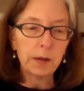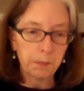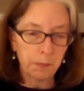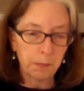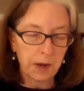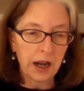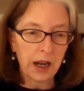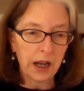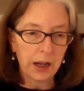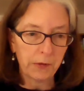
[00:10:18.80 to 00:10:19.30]

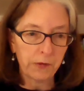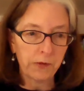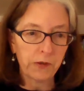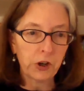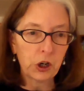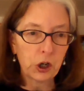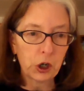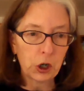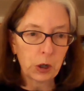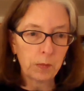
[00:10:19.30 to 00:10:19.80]
my
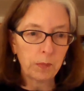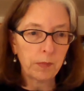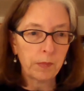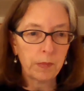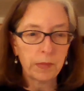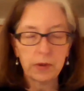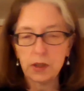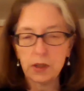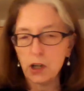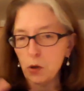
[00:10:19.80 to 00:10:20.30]
firm,
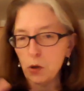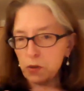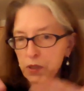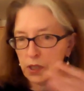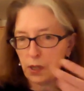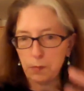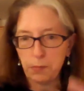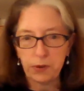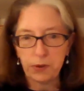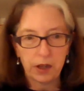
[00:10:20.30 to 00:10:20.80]
you know,
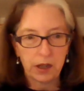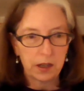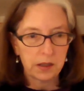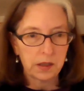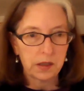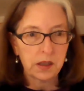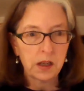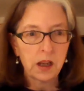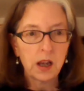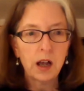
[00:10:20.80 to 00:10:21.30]

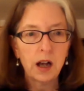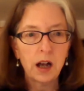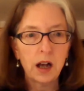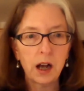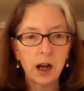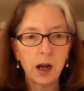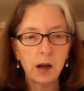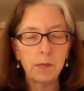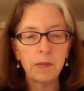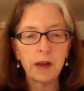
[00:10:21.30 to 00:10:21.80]
someplace
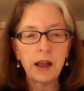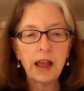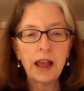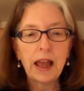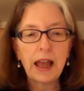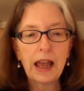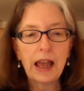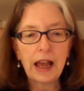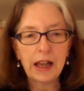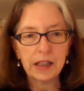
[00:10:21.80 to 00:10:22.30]

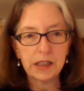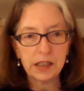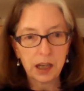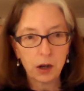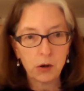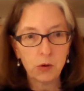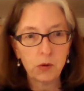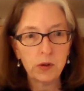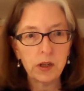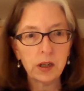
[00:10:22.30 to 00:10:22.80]
as
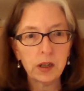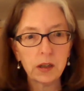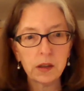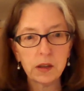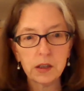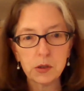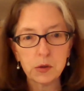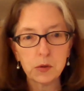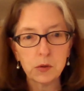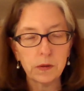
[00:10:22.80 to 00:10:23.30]
owning
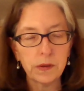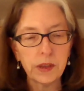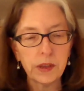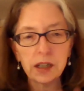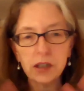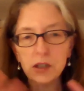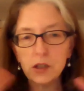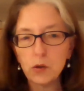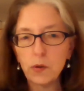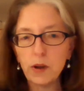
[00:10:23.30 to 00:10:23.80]
the tool. They
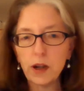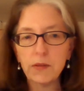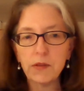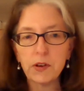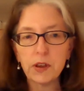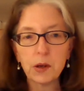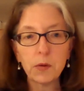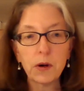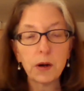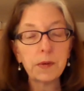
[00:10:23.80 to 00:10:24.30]
can do
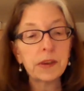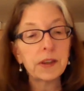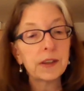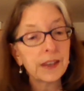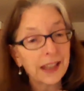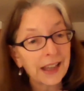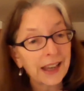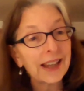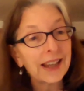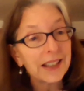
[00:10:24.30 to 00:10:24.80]
whatever they want with
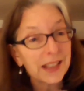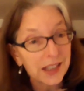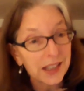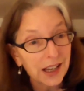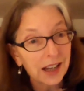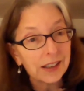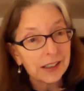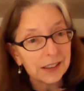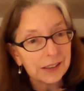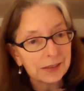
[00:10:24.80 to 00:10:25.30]
it. They can't
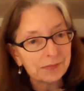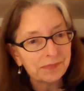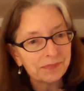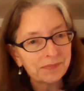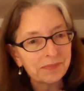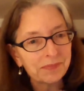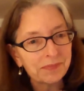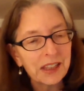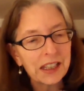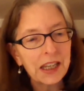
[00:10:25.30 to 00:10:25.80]
sell it.
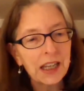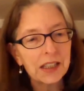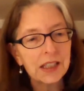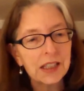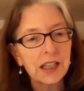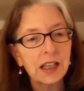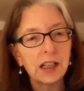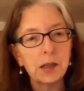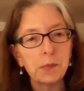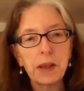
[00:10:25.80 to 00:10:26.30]
They can't
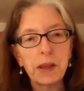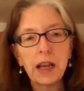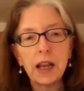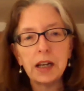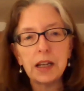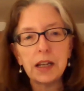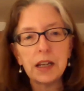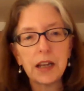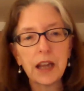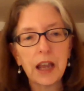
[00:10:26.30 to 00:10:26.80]
sell it, but
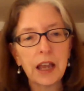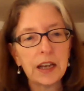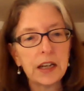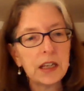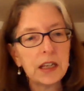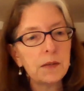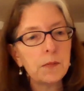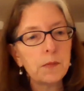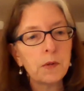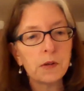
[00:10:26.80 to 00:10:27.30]

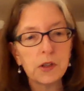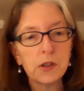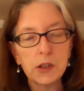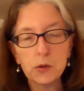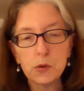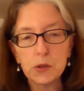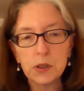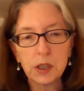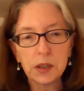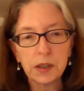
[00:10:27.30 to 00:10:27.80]
any
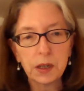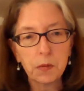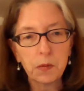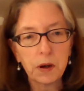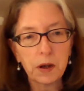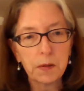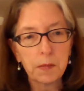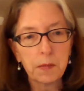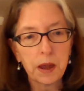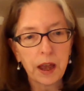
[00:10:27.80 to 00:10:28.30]
use that they
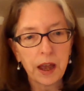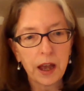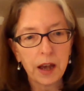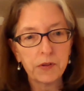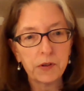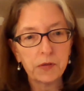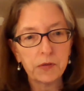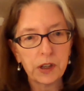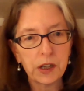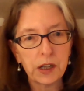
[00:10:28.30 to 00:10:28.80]
want to
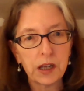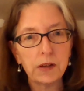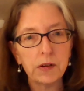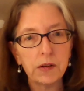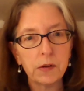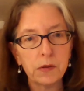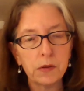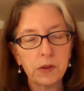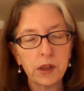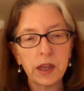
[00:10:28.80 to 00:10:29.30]
have of
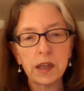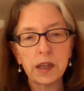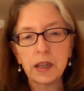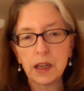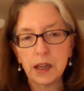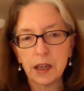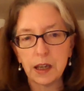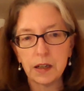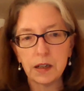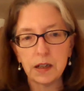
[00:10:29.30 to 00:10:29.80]
it, they
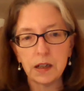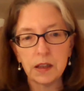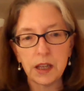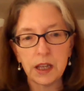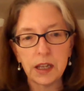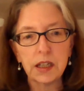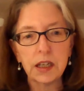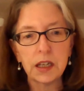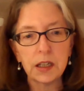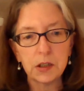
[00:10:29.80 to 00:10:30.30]
can
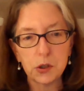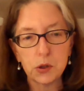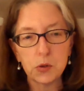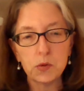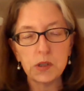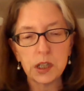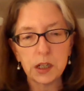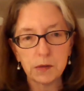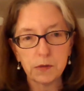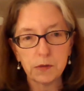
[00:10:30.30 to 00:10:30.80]

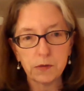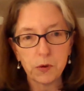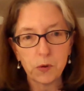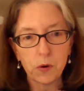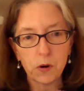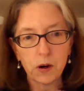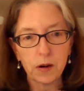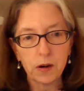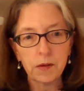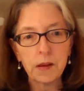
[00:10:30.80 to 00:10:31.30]
use it
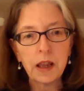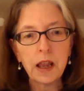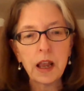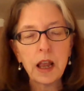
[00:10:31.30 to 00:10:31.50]
for.